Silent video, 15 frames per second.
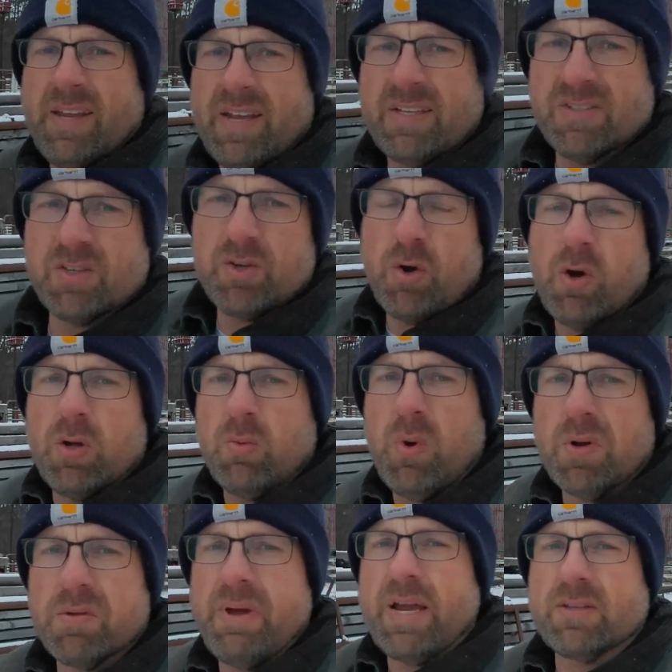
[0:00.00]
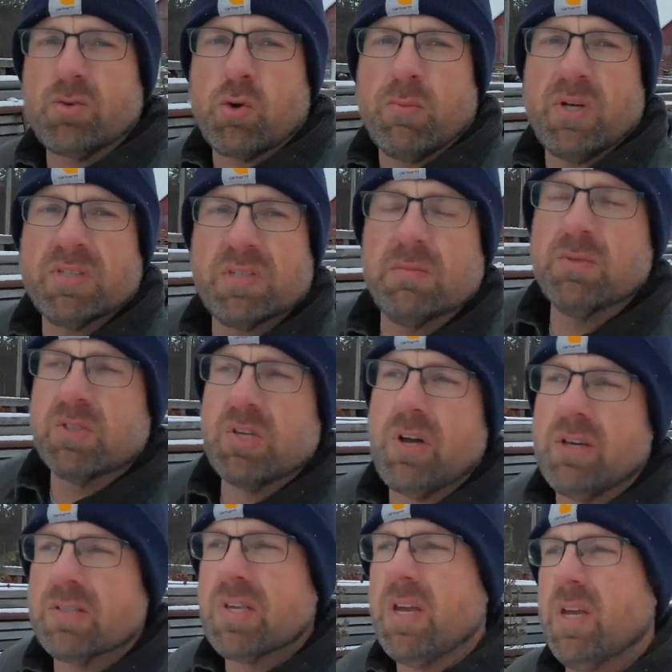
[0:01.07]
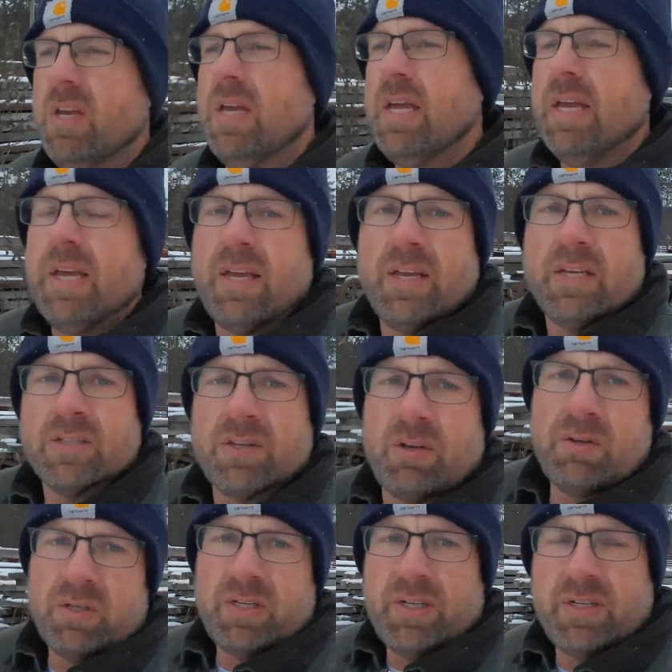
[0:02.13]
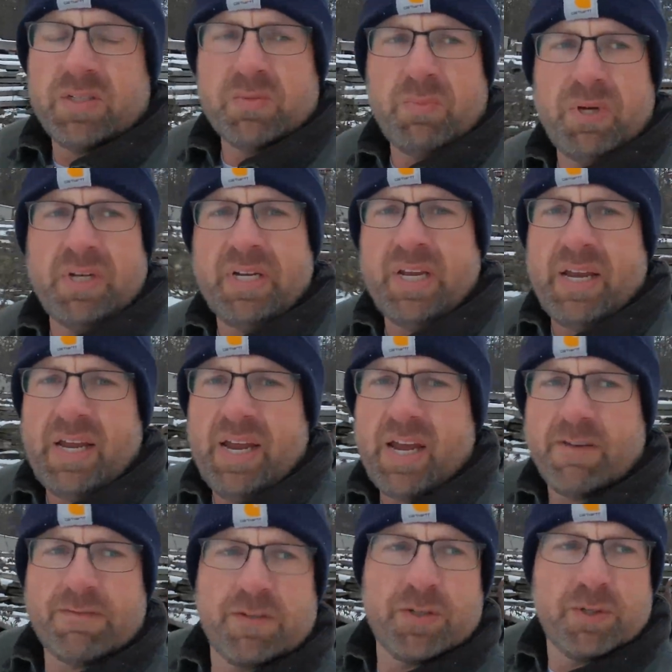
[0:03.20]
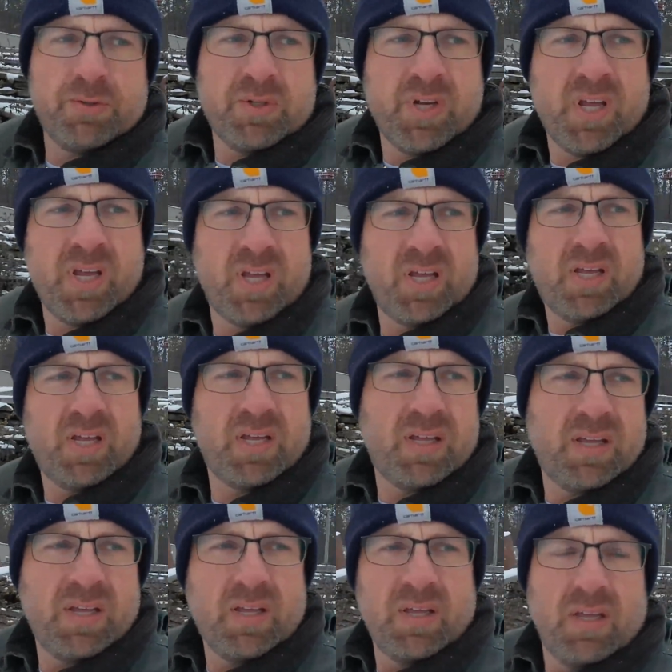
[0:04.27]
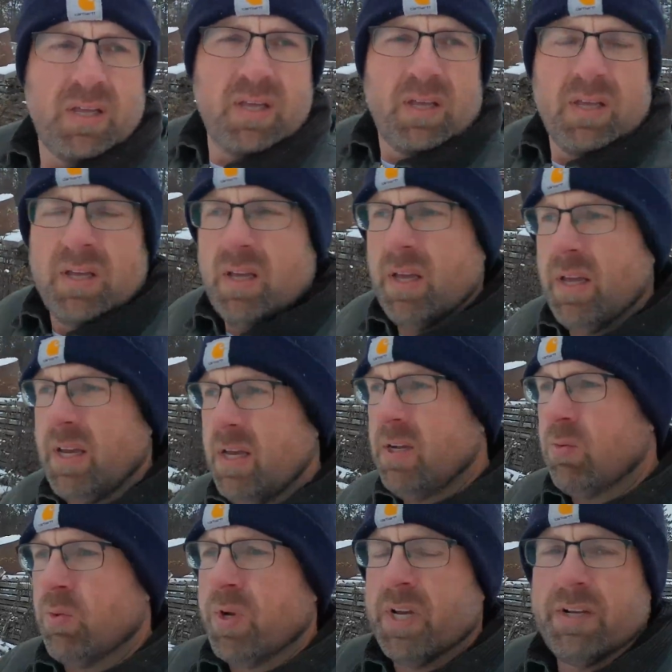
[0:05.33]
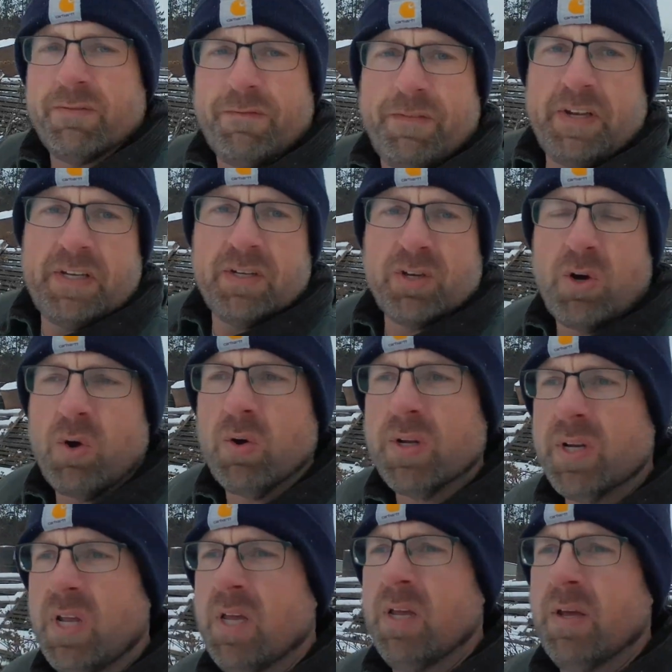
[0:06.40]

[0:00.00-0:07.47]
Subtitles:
how's it going? Welcome back to Ohrmundt Simmentals. So it is Monday afternoon, and we're getting feeding going.